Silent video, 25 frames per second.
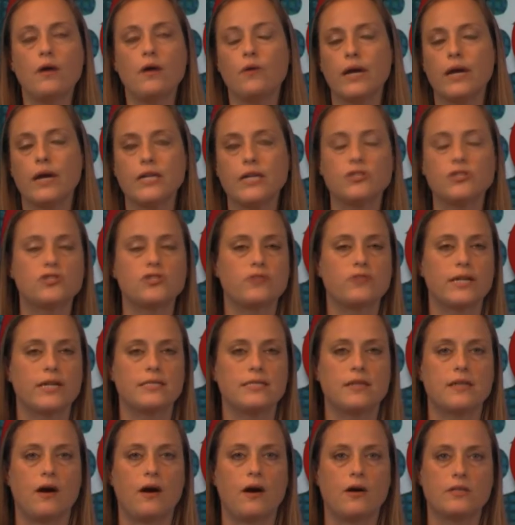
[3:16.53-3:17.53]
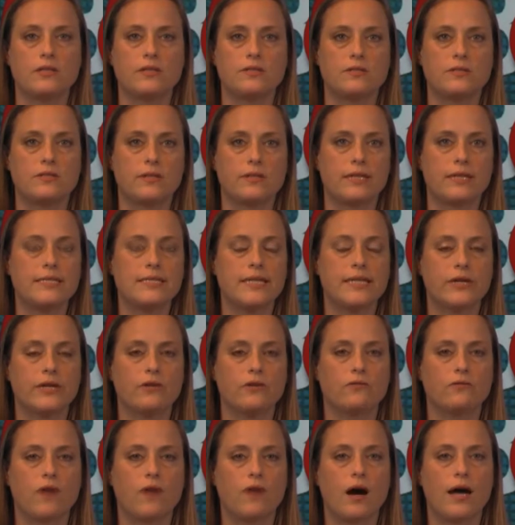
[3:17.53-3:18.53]
interest rates continue to
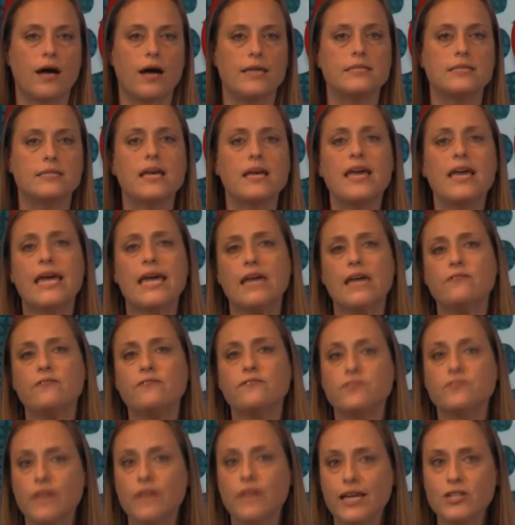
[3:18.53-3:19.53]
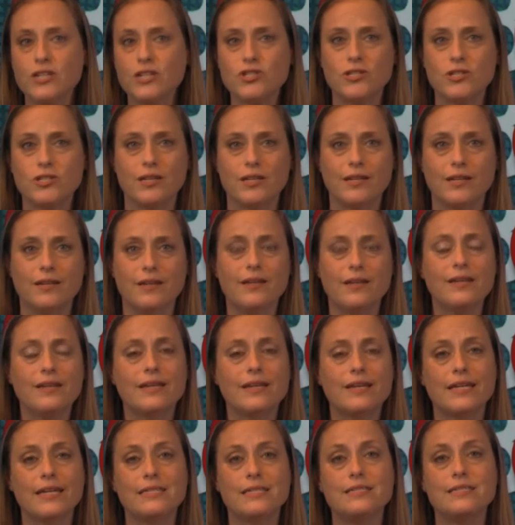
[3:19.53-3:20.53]
rise. Inflation
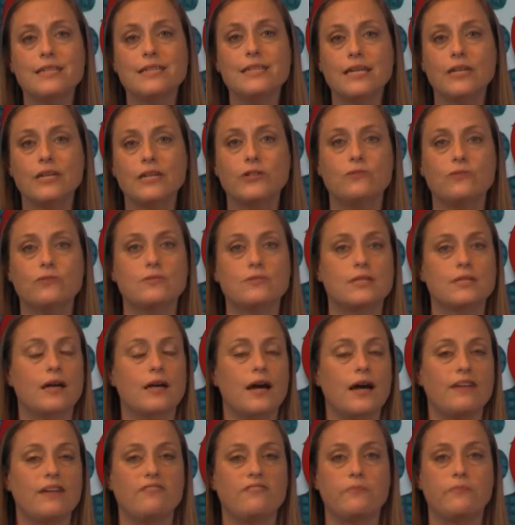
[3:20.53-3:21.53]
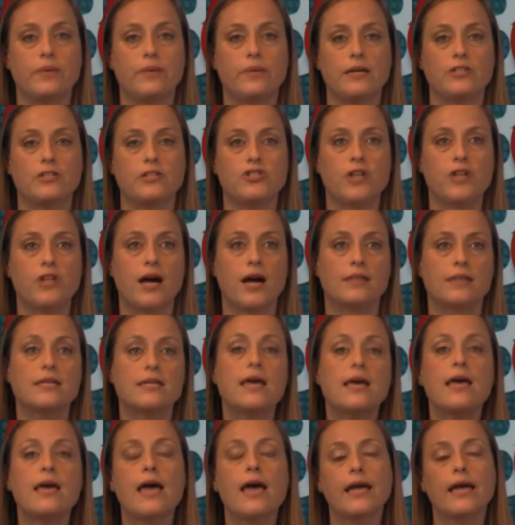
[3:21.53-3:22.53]
continues to kind of be unchecked.
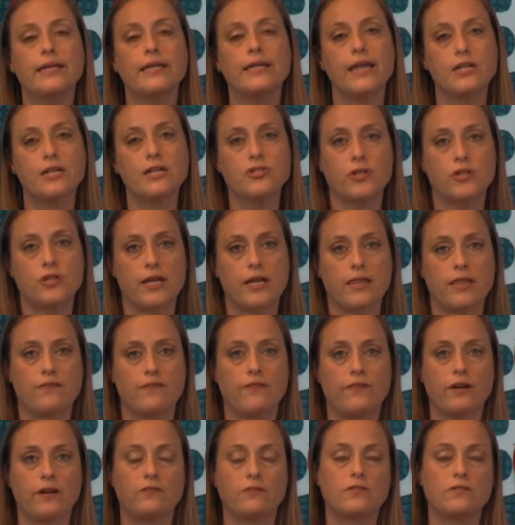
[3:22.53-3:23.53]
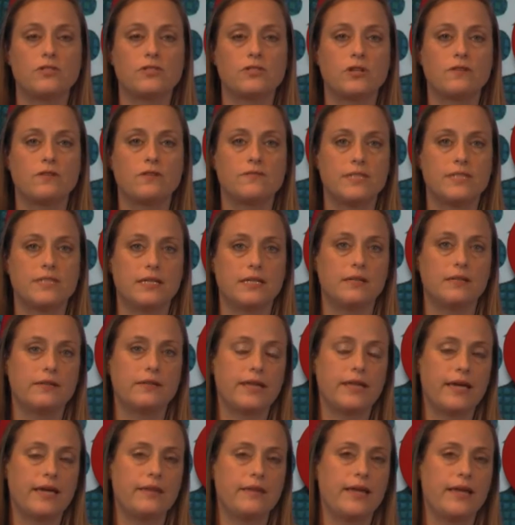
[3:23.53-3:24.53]
And yesterday, the Federal Reserve
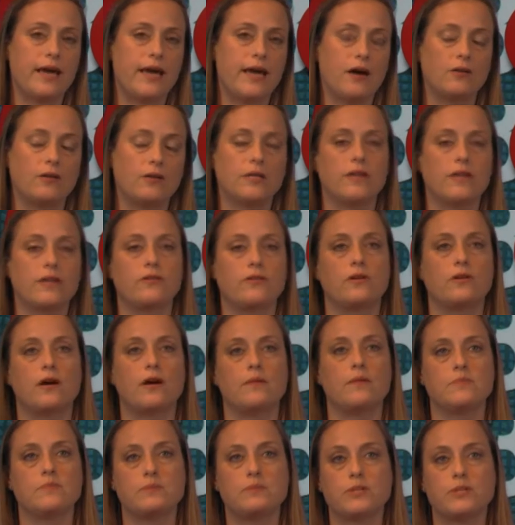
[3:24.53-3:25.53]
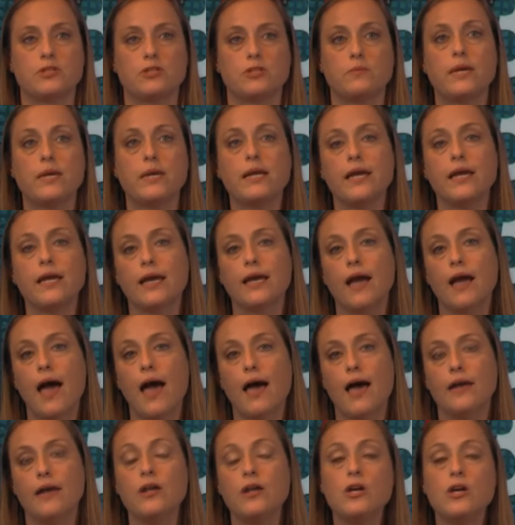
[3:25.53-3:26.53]
they held another special meeting,
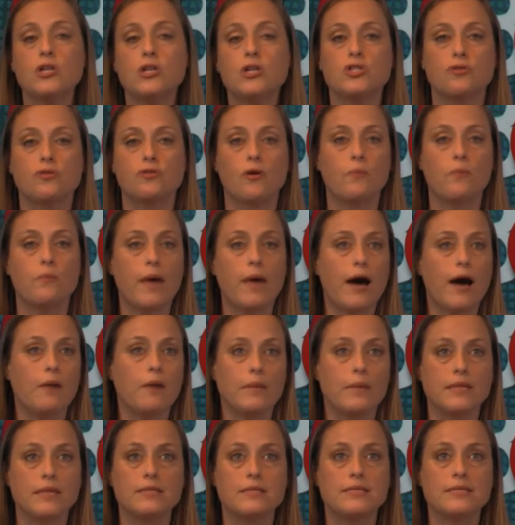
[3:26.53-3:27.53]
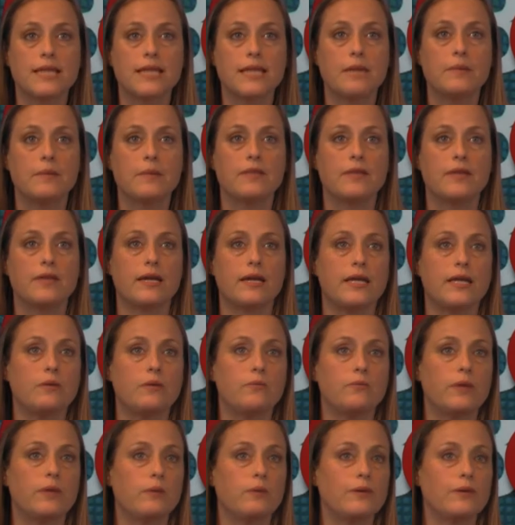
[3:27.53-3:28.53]
and Jerome Powell made the statement that
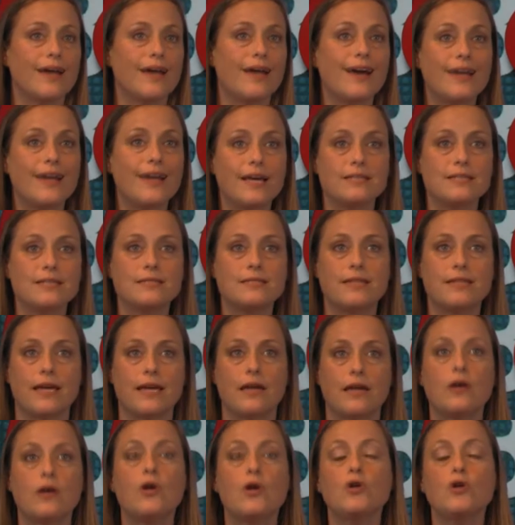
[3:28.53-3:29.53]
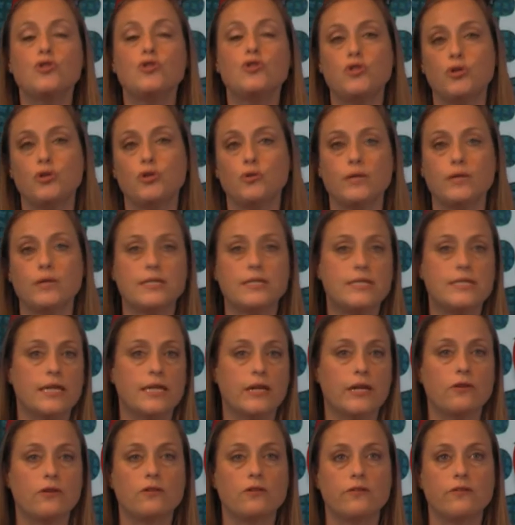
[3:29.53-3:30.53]
they will not hesitate to
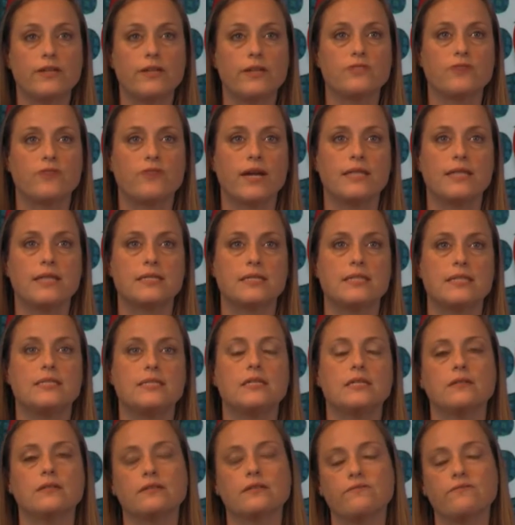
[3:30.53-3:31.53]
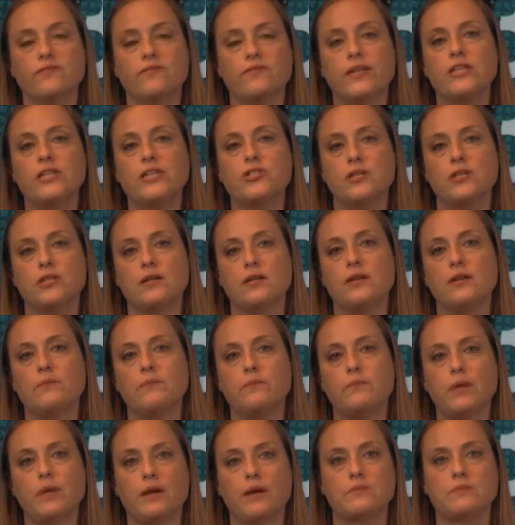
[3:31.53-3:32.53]
continue to raise rates until inflation
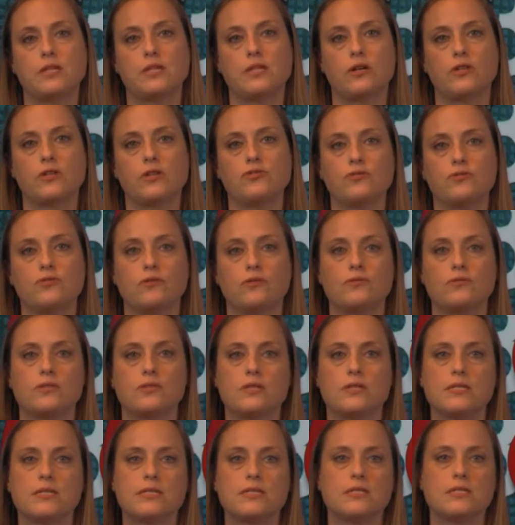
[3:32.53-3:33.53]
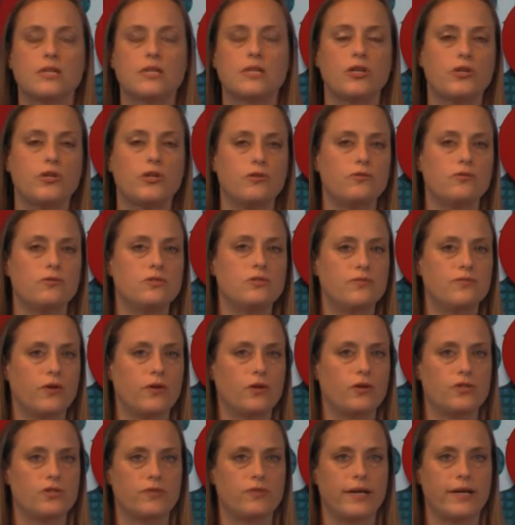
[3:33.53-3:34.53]
comes under control. So this is a huge
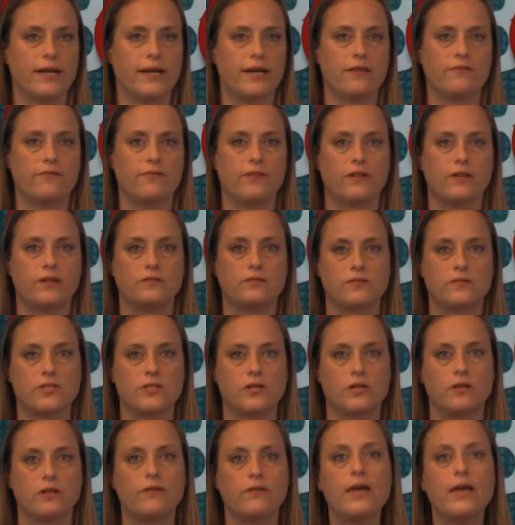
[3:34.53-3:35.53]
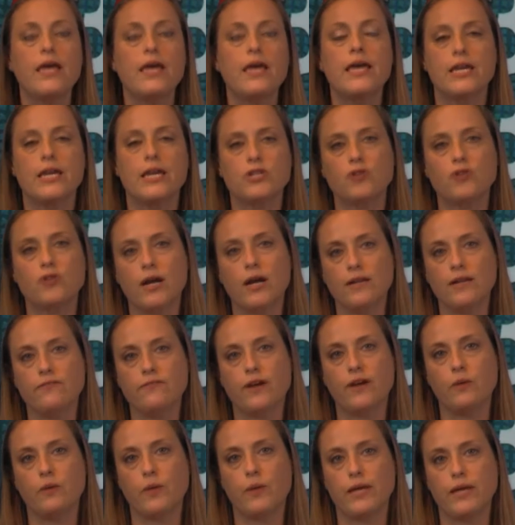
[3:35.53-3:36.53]
focus right now. The Federal Reserve is trying to
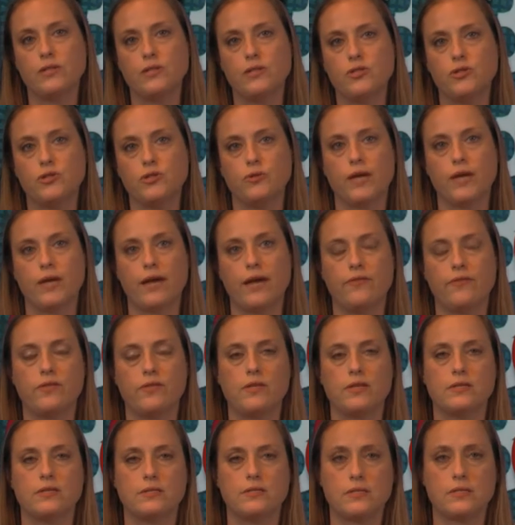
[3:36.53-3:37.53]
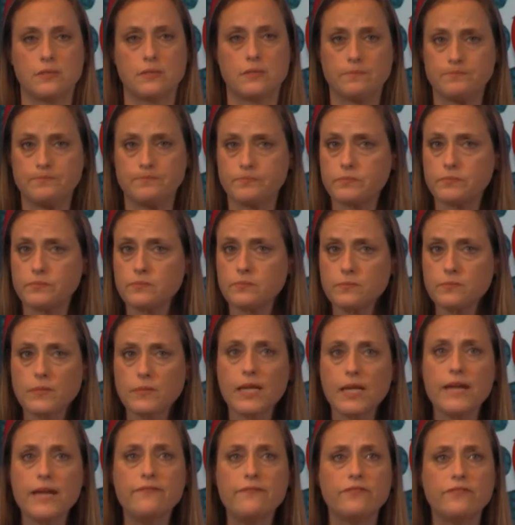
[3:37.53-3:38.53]
find ways to get this
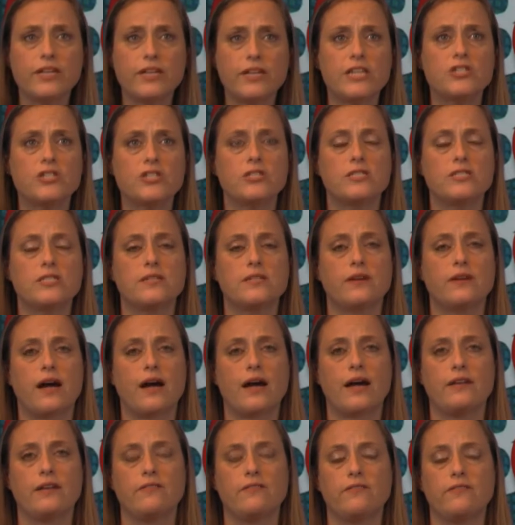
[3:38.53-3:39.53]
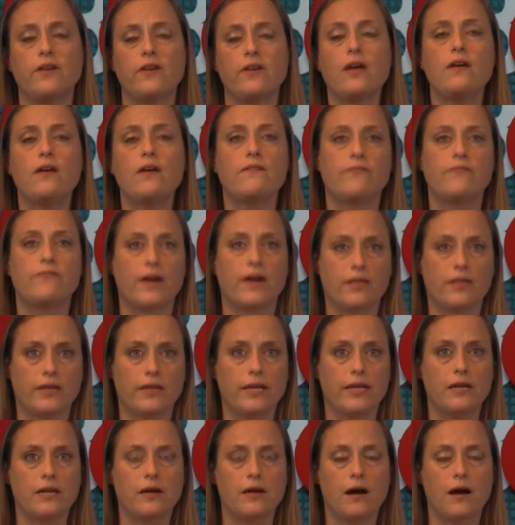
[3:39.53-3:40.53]
inflation to kind of
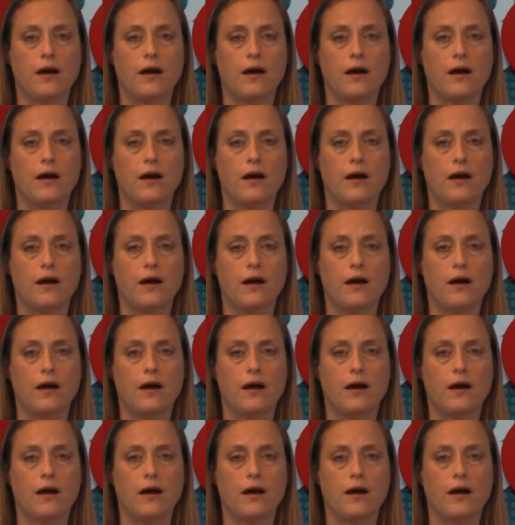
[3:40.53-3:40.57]
finally